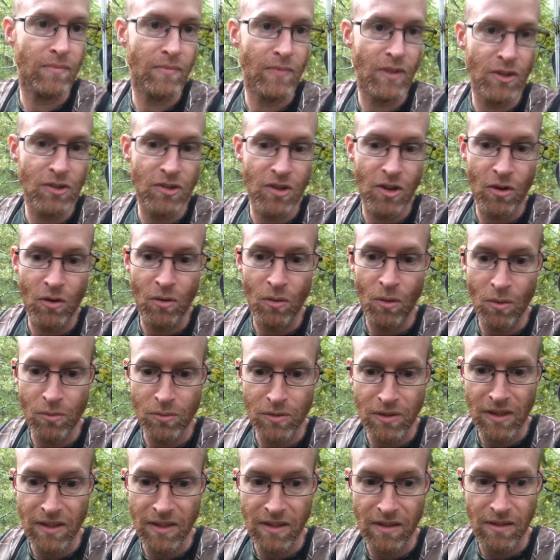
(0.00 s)
the doe
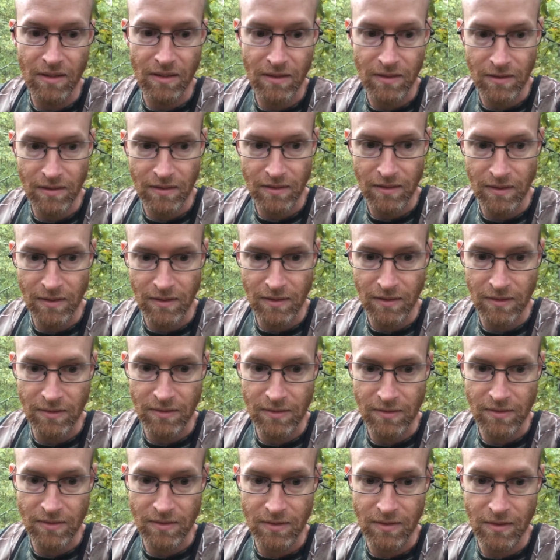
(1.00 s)
only
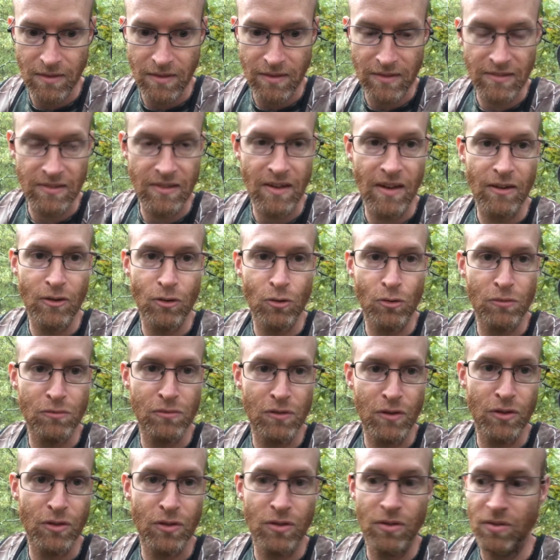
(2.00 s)
is gonna cycle
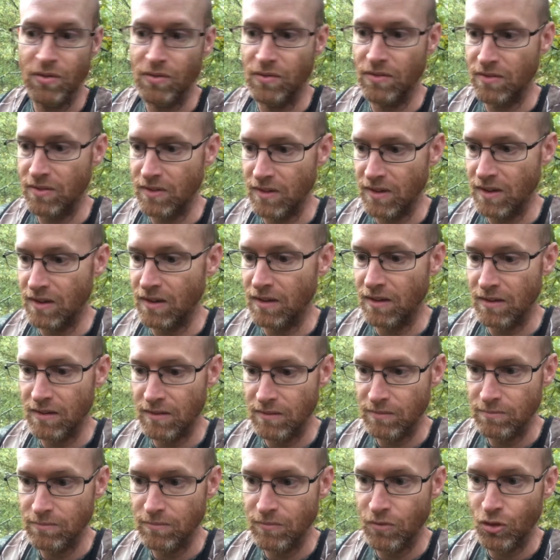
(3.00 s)
for
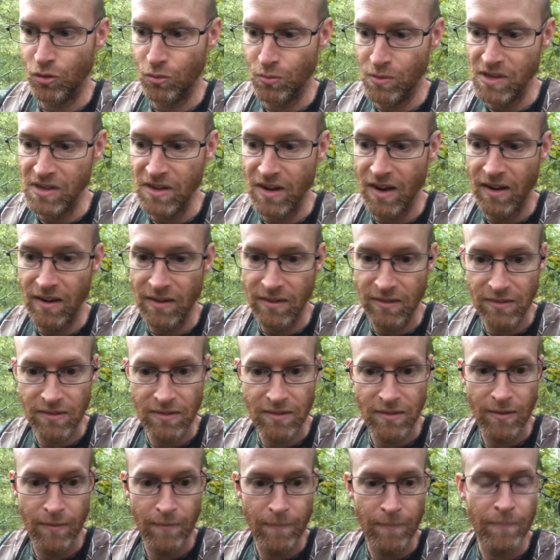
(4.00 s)
3
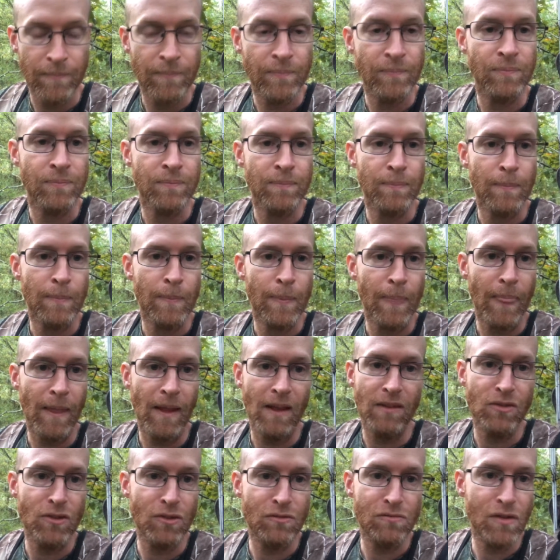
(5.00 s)
days.
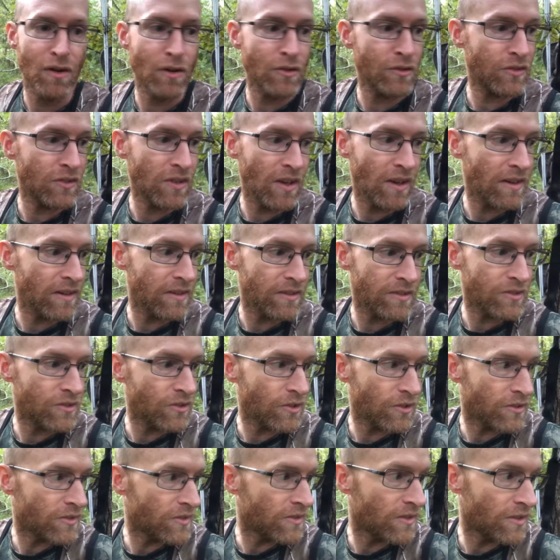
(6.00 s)
And the first day is
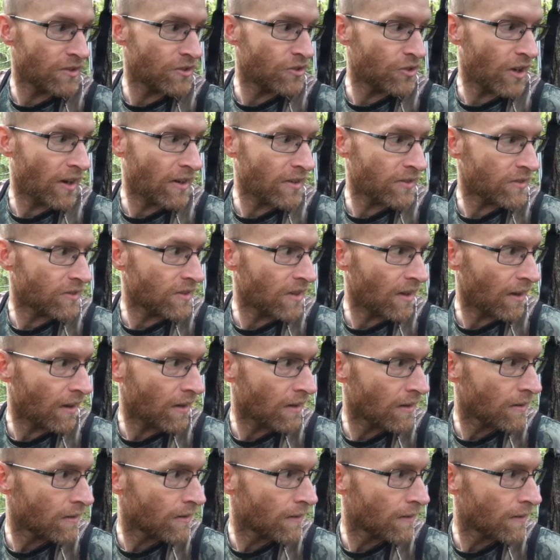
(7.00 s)
just the chase day.